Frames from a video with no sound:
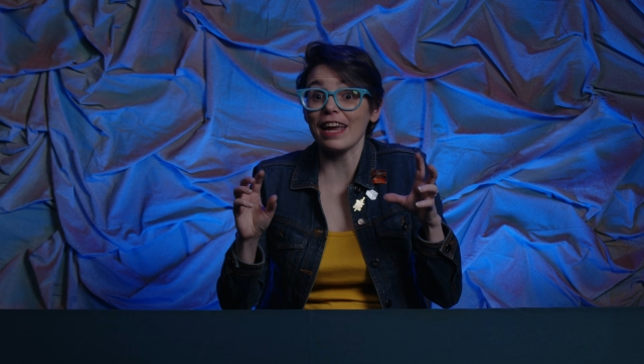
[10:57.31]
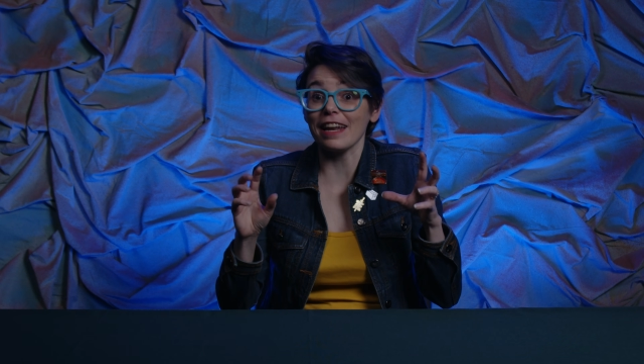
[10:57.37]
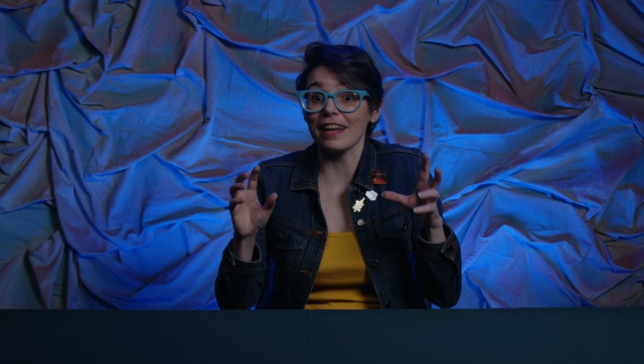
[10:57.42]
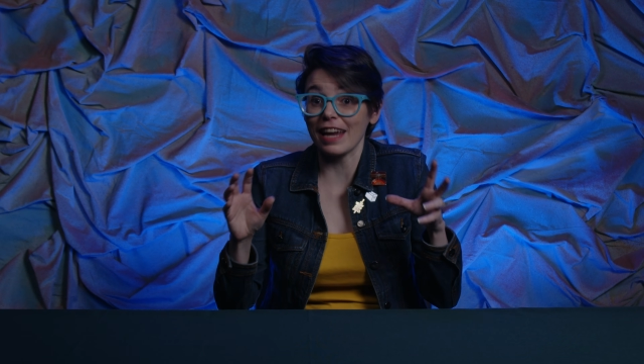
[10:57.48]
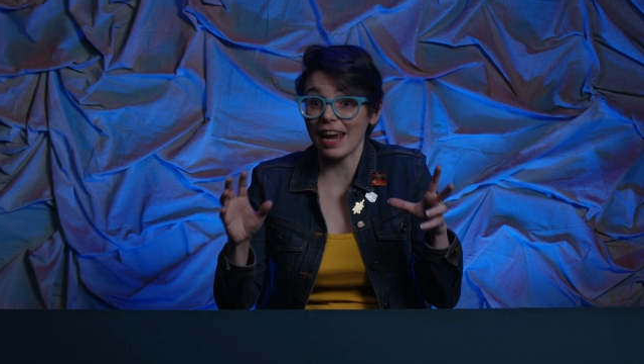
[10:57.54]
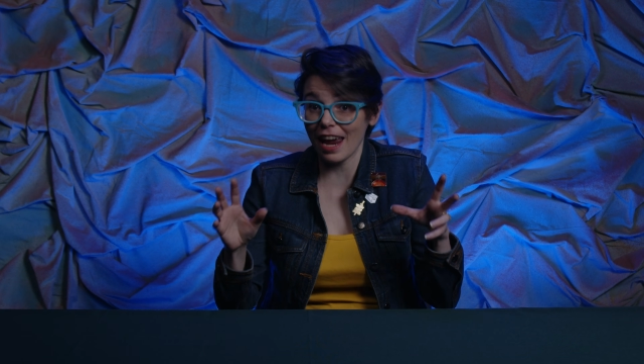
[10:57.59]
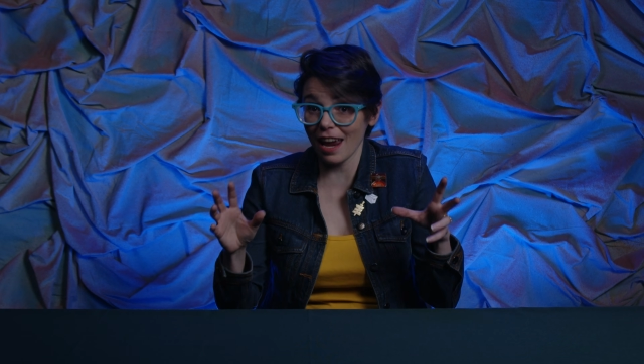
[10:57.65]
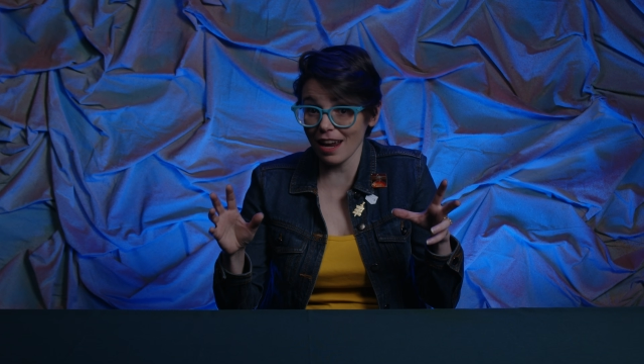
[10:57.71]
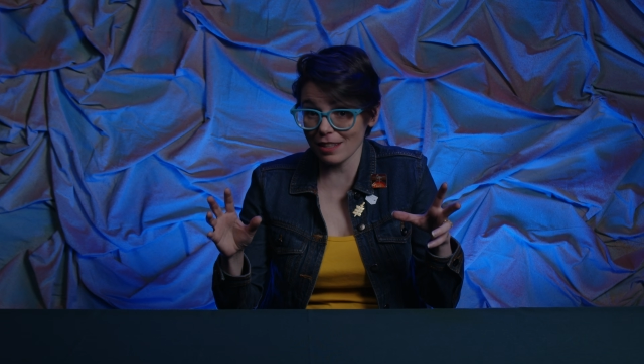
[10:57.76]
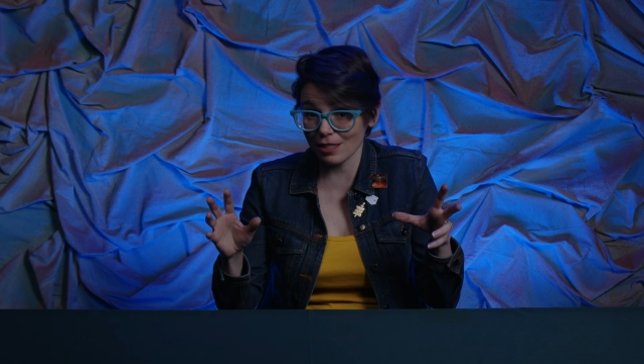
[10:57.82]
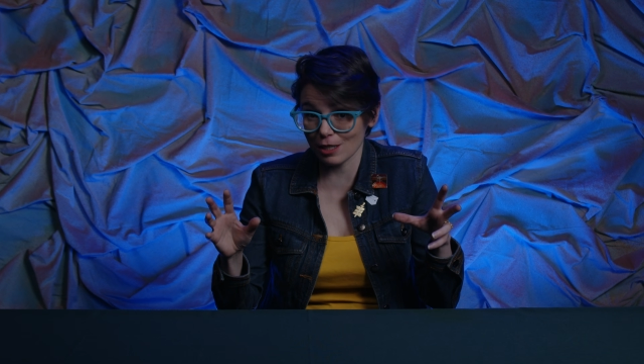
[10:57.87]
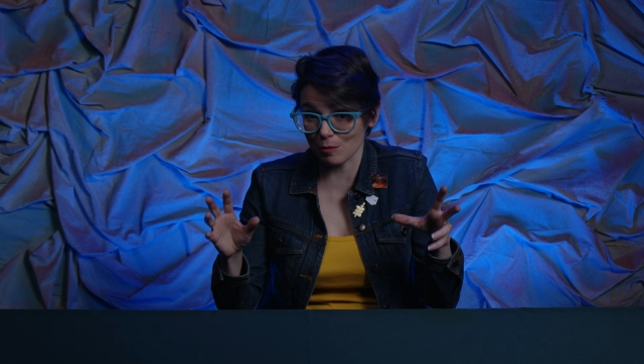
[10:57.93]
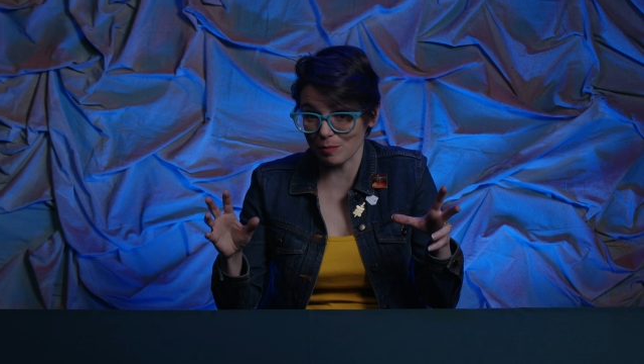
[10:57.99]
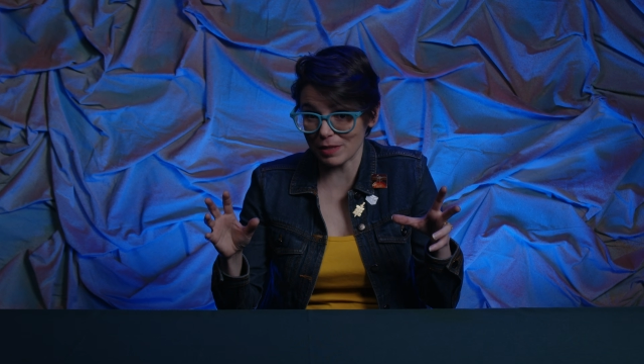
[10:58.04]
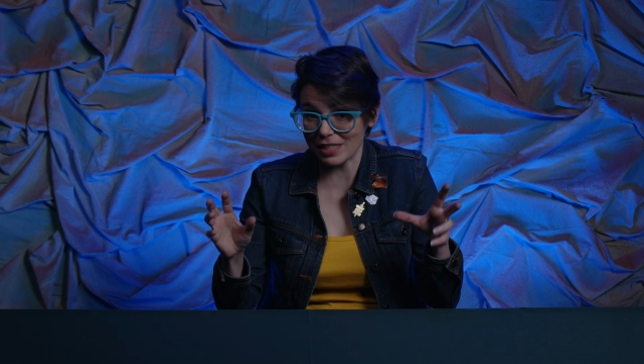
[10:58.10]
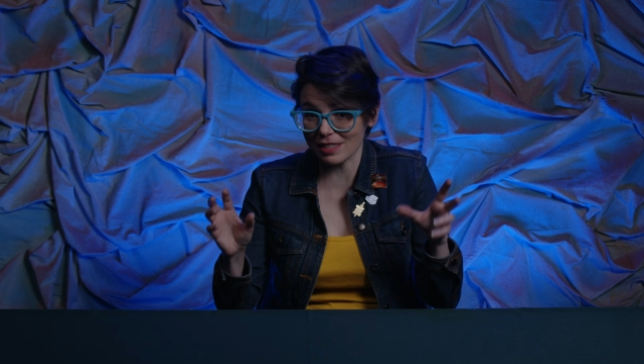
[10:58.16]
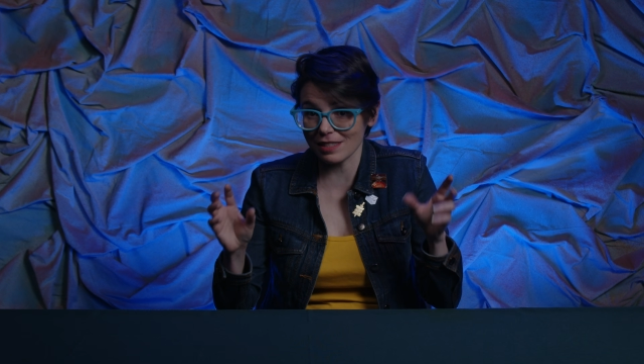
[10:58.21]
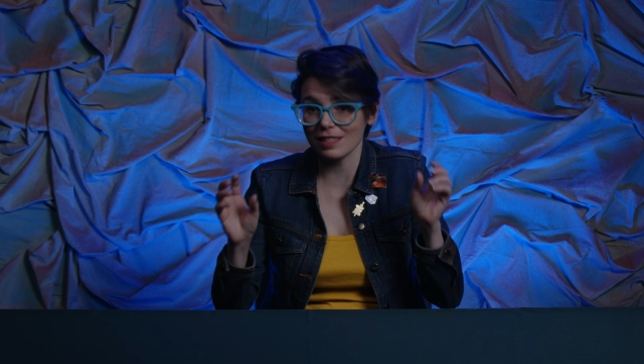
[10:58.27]

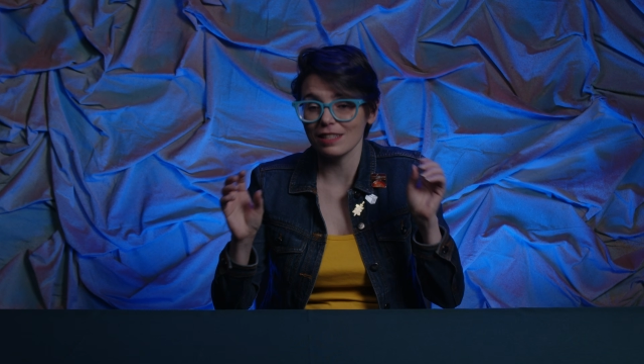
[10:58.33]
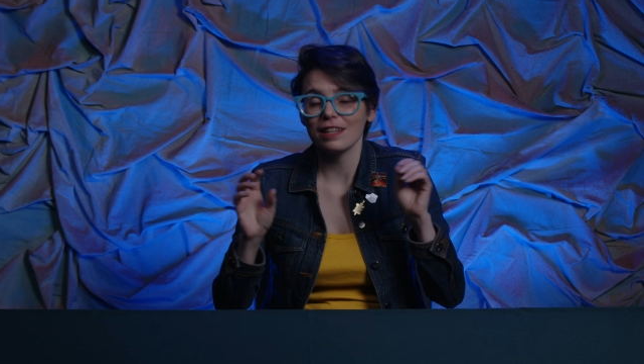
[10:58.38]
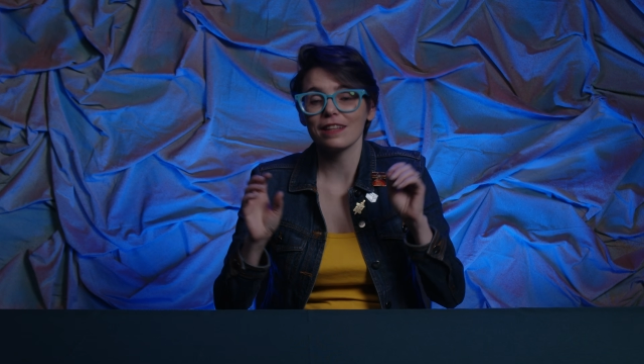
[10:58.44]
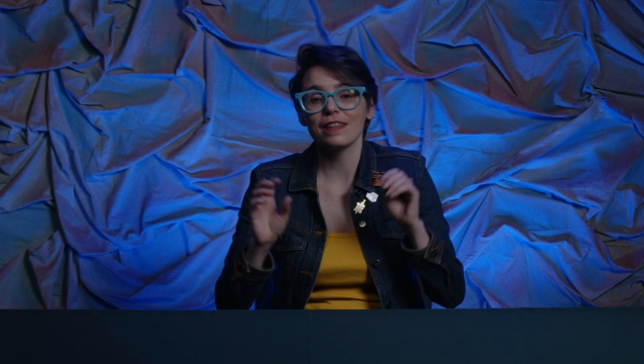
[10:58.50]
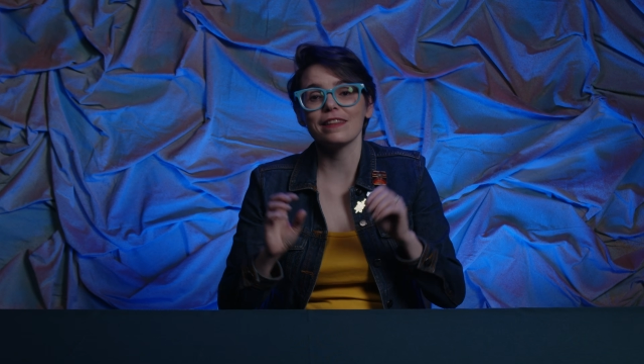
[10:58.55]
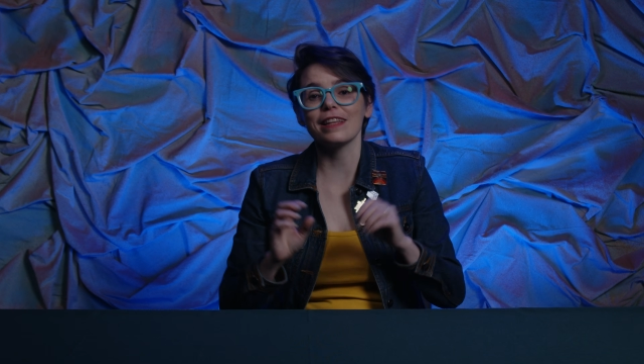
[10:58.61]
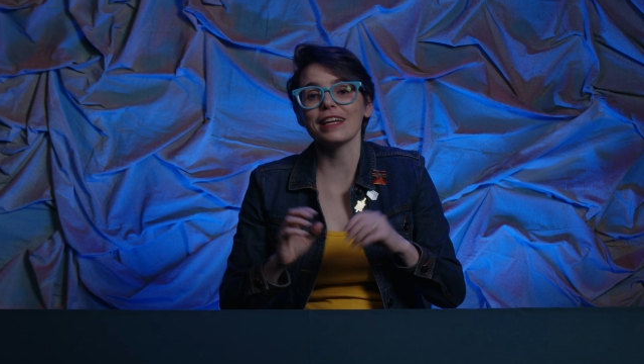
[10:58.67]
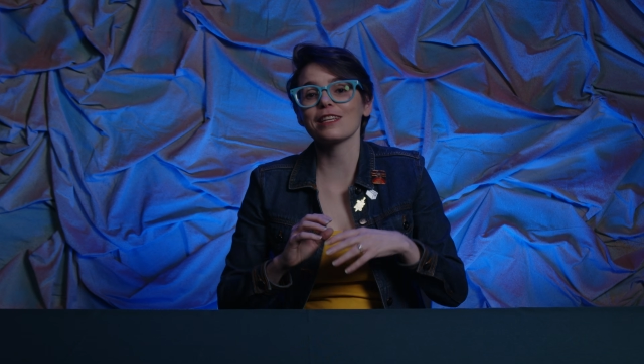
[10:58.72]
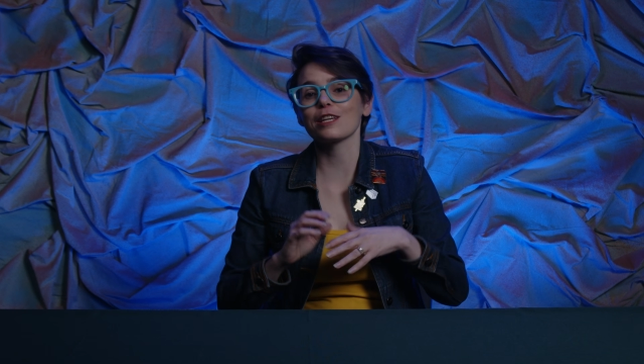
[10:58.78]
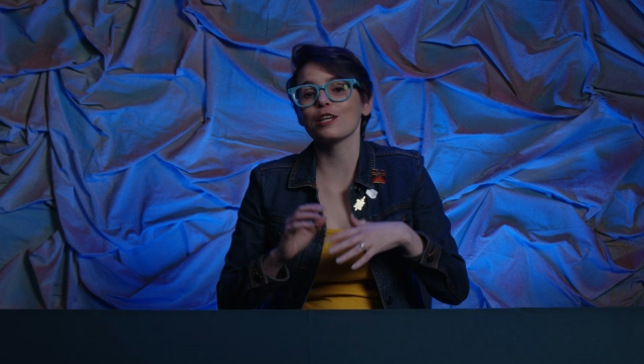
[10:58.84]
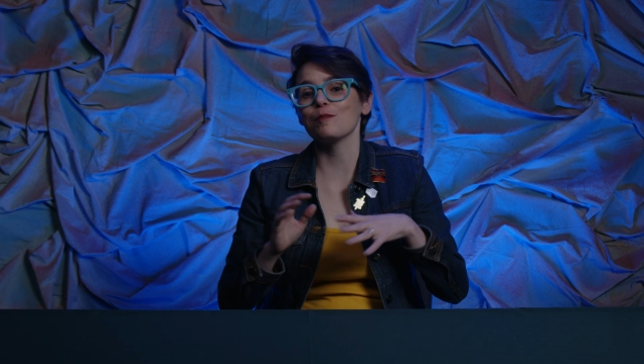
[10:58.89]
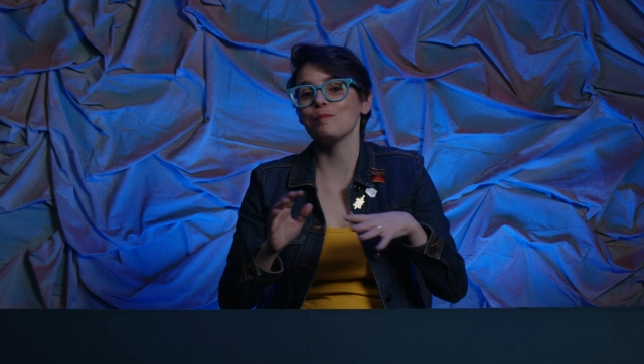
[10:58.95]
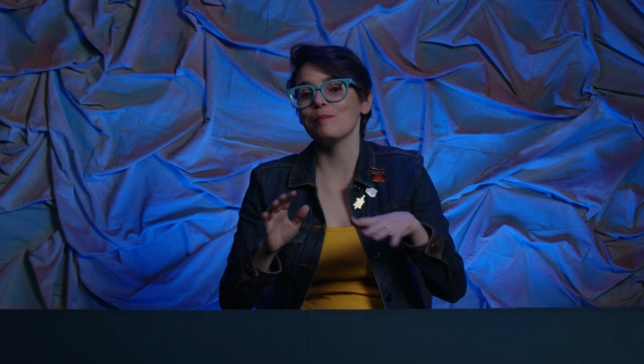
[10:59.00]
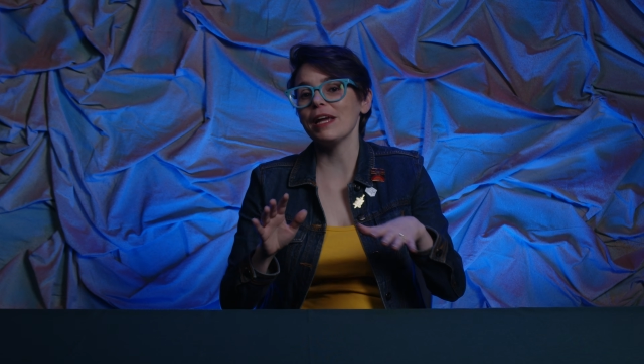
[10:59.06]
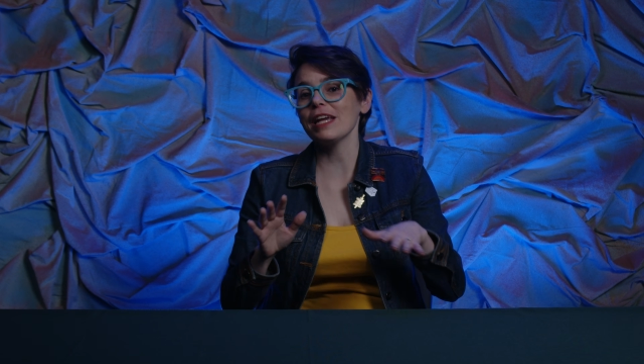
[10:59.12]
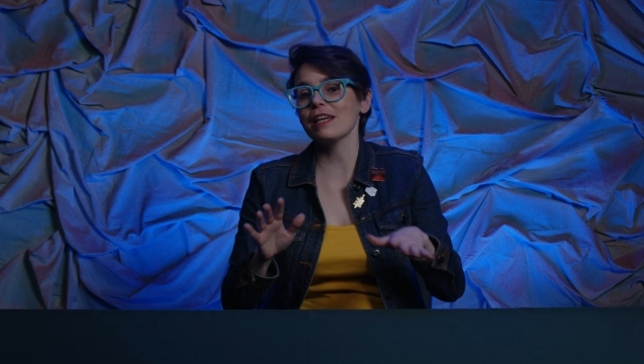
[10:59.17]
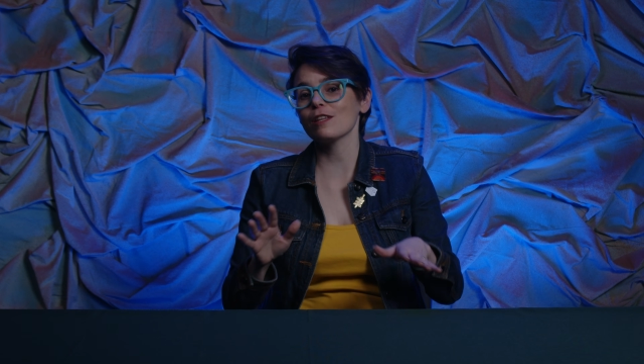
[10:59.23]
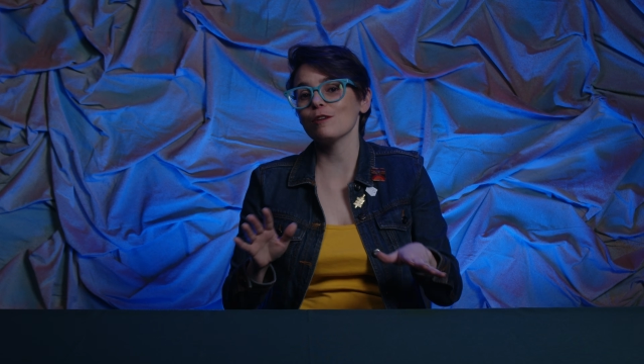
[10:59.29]
enhancements that can
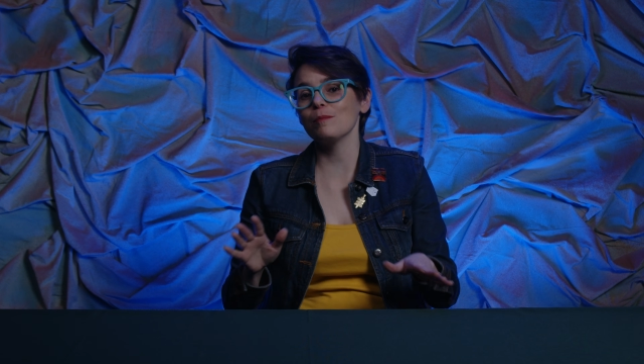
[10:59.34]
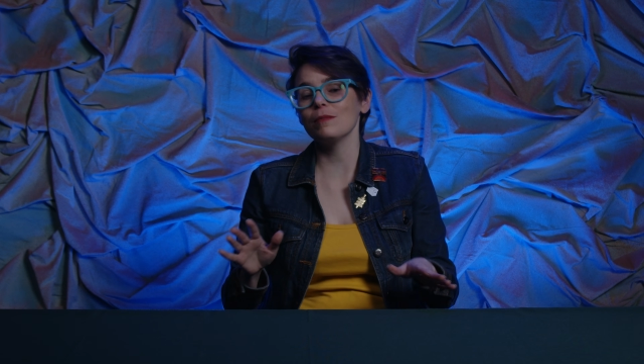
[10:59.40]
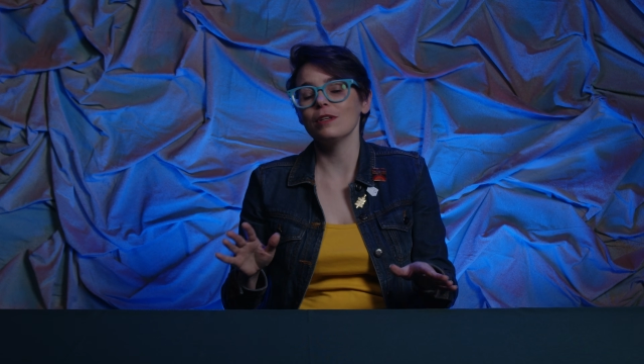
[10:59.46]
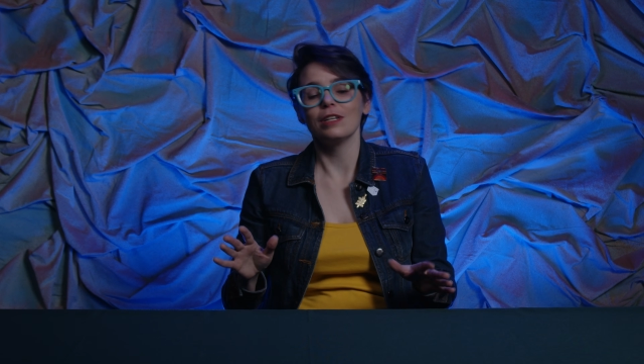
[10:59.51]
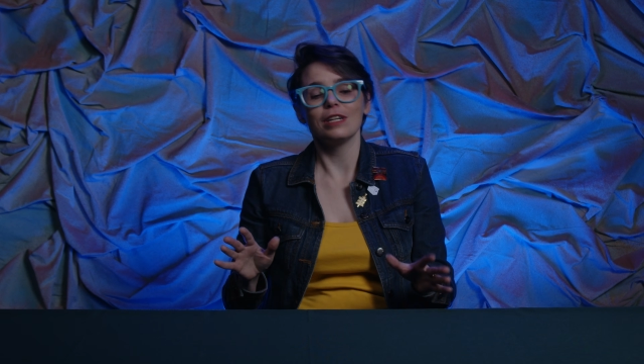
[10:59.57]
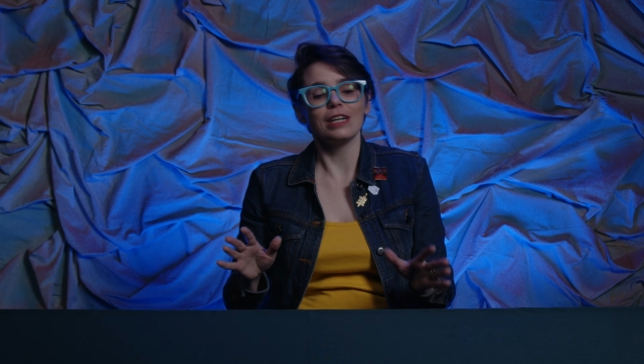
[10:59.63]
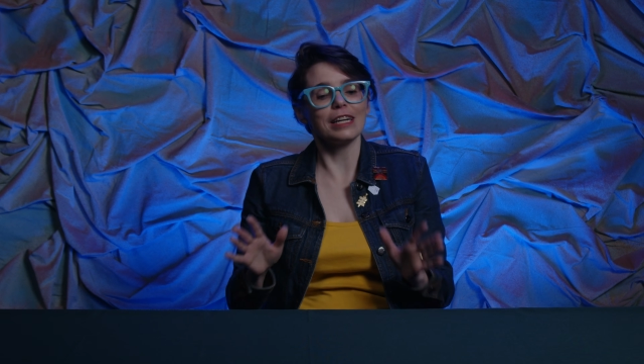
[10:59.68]
make them